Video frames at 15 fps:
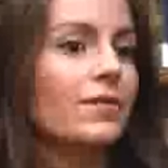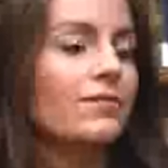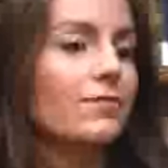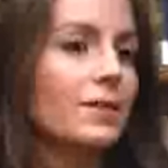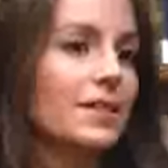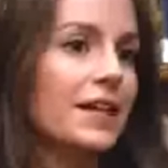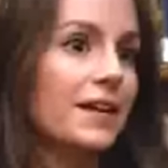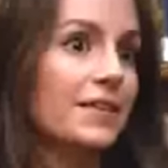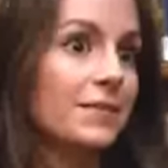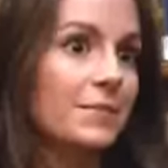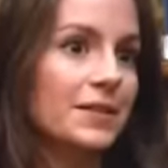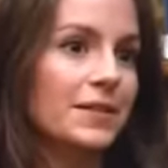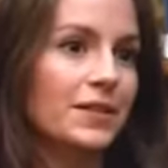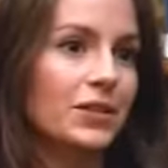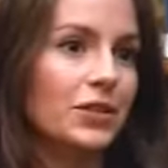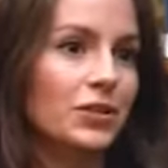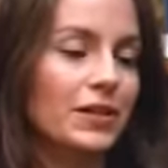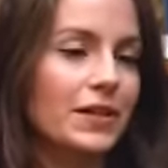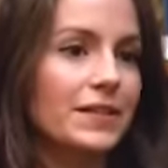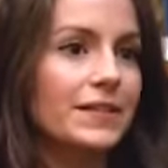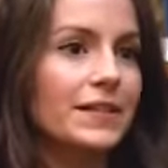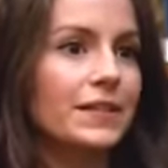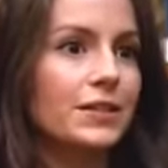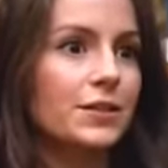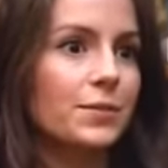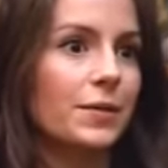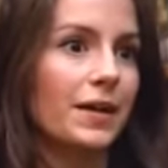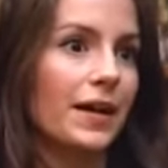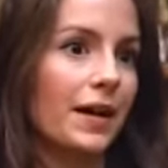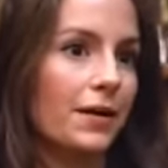if we take the missing units
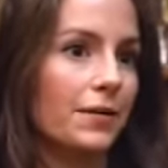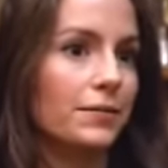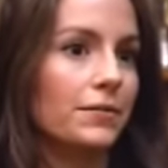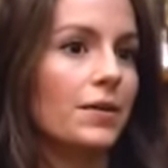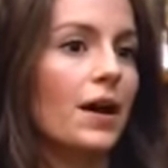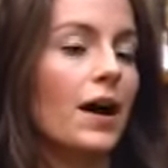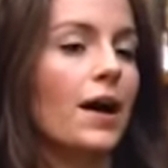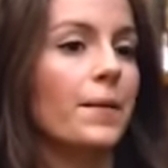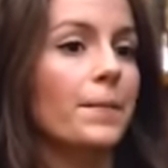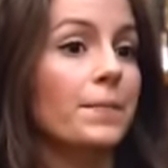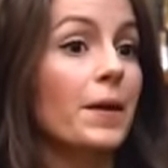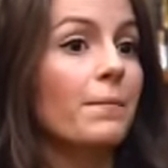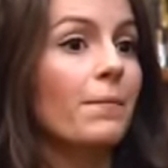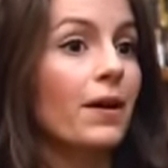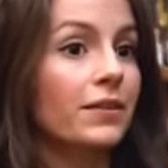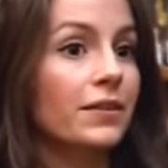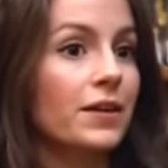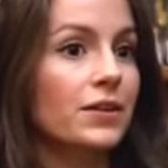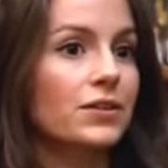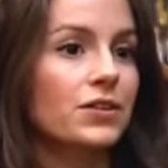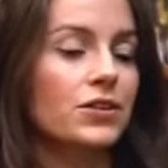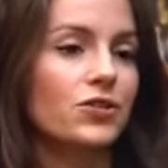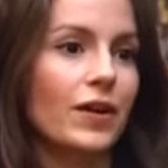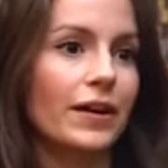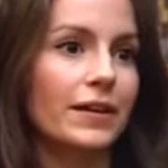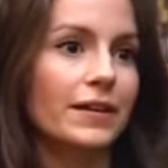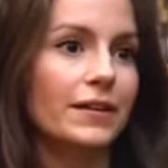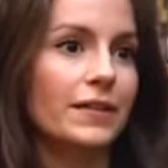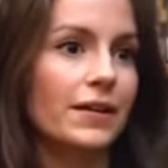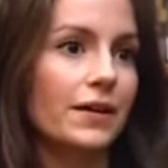into account, among those who
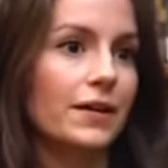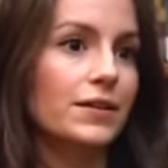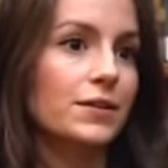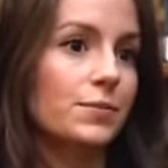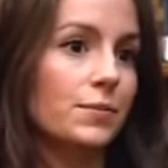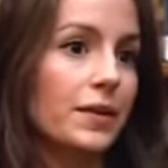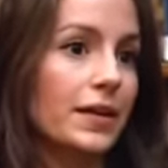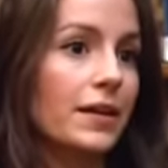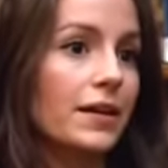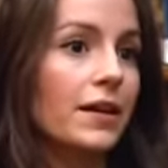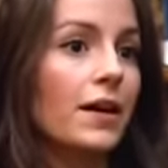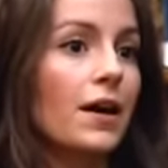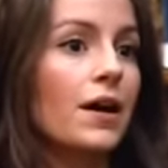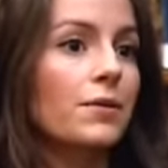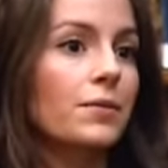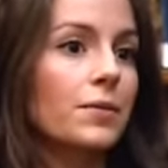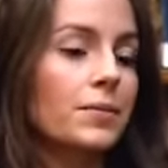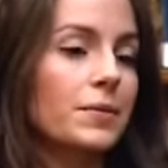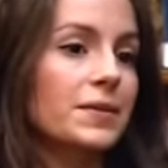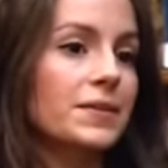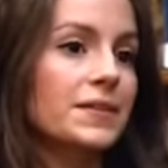drank in the last week, we would